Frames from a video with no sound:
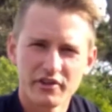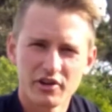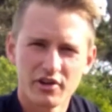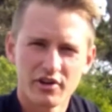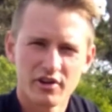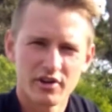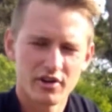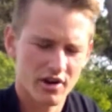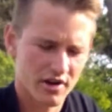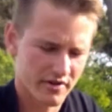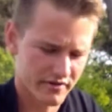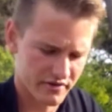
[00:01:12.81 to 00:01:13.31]

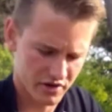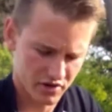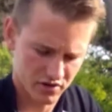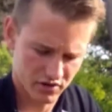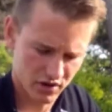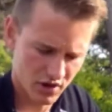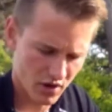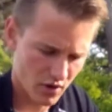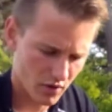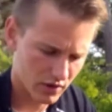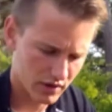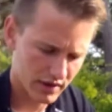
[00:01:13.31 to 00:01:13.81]
your
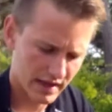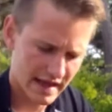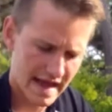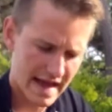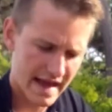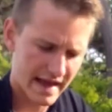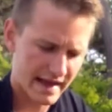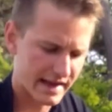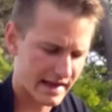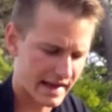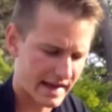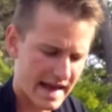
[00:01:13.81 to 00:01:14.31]
lower
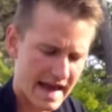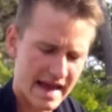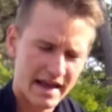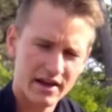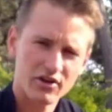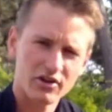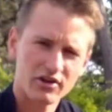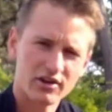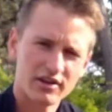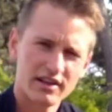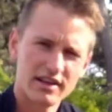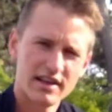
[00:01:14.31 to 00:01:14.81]
leg and
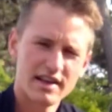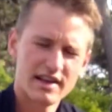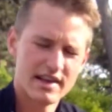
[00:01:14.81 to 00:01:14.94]
ankle,